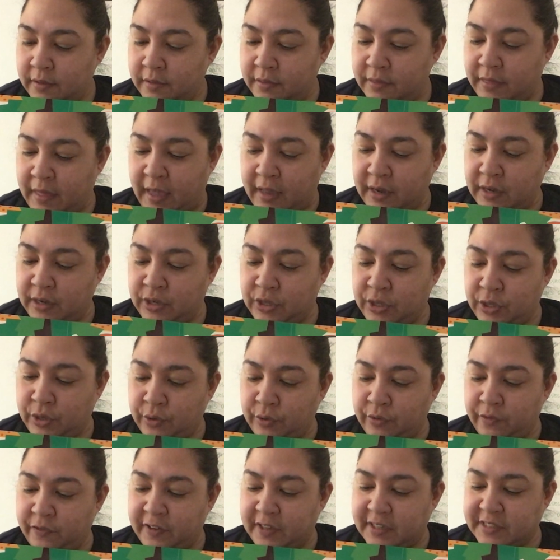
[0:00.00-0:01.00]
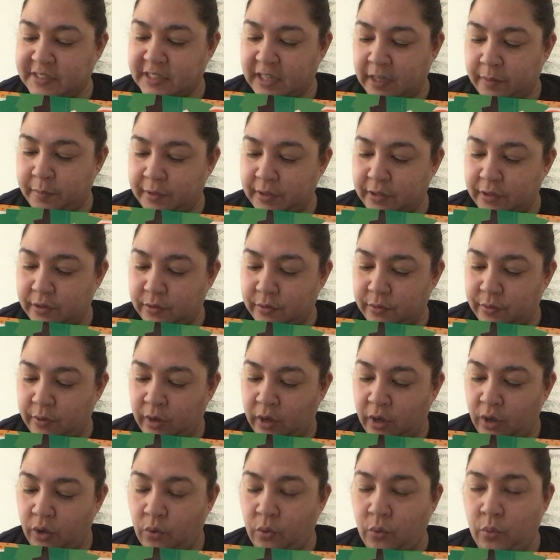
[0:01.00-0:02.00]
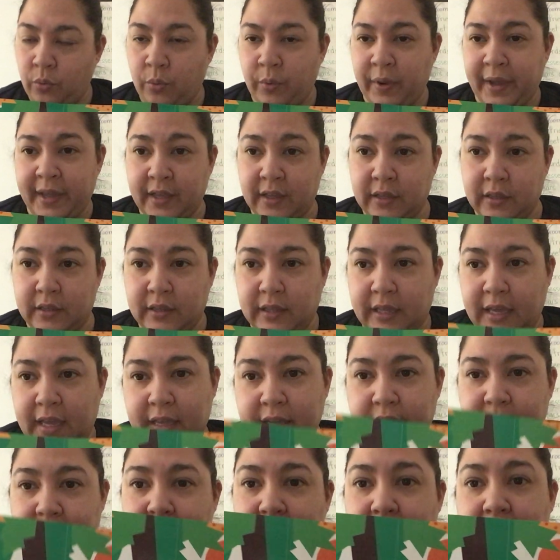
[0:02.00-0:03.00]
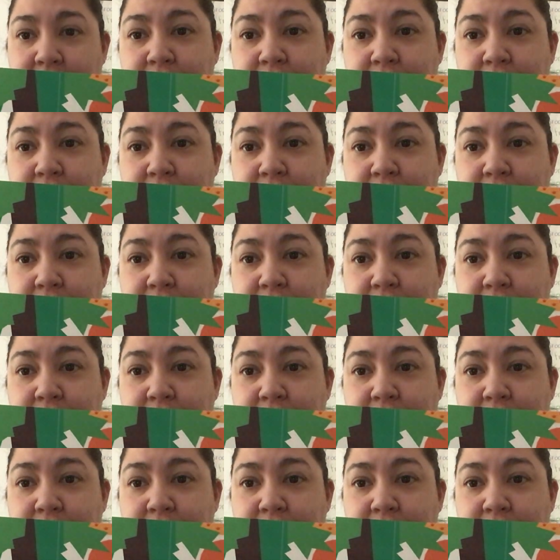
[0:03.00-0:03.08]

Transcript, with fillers: Then UVW wiggle and